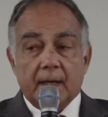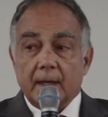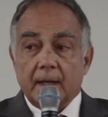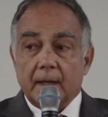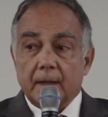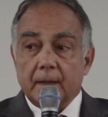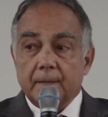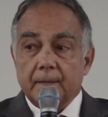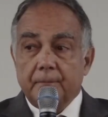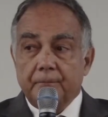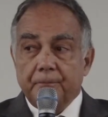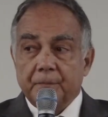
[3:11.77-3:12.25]

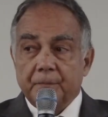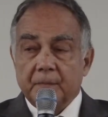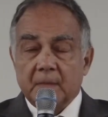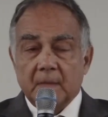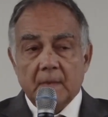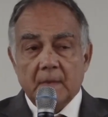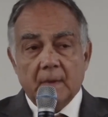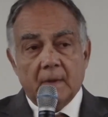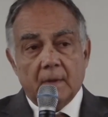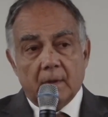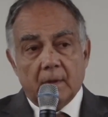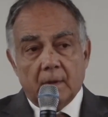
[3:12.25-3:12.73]
And
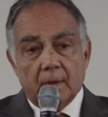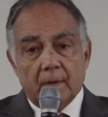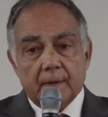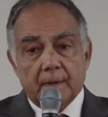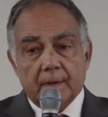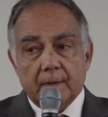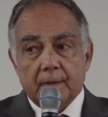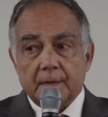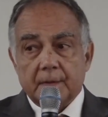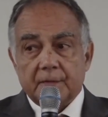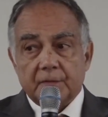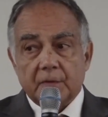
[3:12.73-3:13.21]

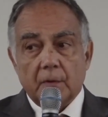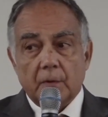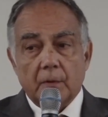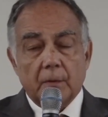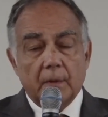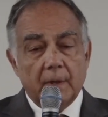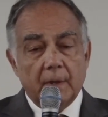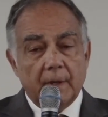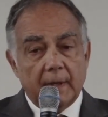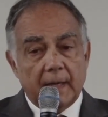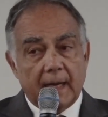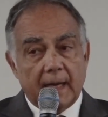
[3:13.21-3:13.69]

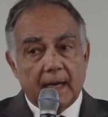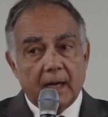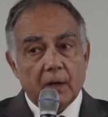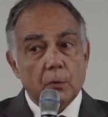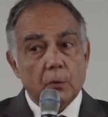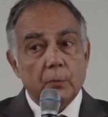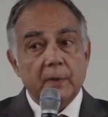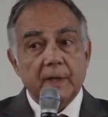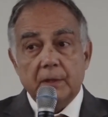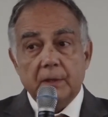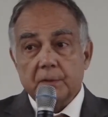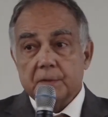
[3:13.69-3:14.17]
so,
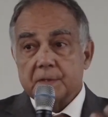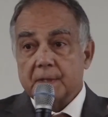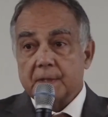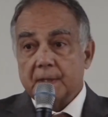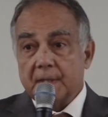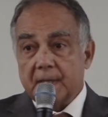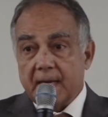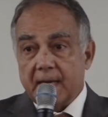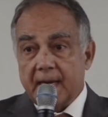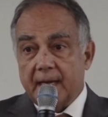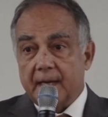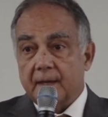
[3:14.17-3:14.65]
how do we
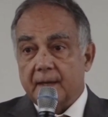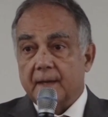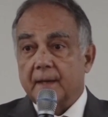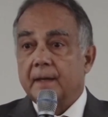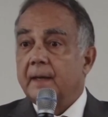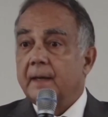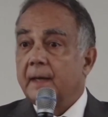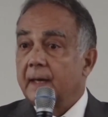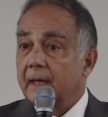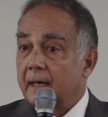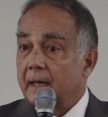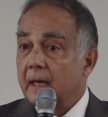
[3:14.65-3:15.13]
use the
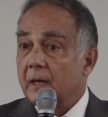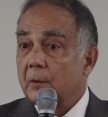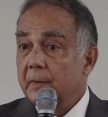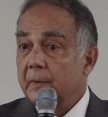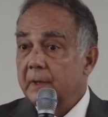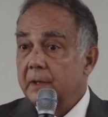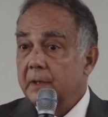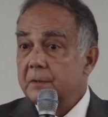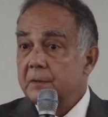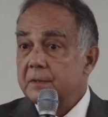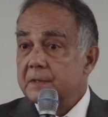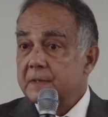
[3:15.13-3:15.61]
data and
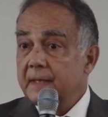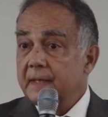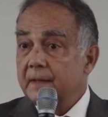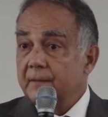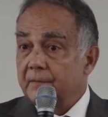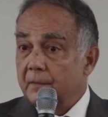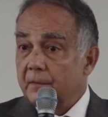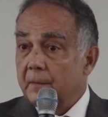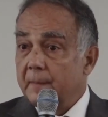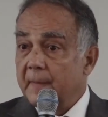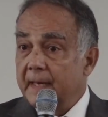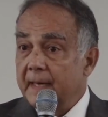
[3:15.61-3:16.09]
how do we use
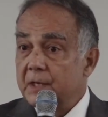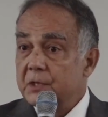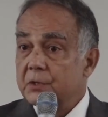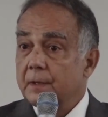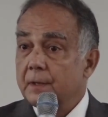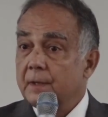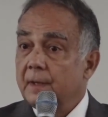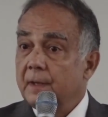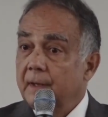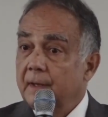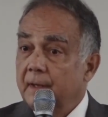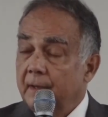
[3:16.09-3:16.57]
the
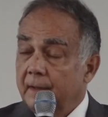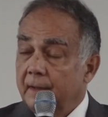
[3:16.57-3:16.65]
information?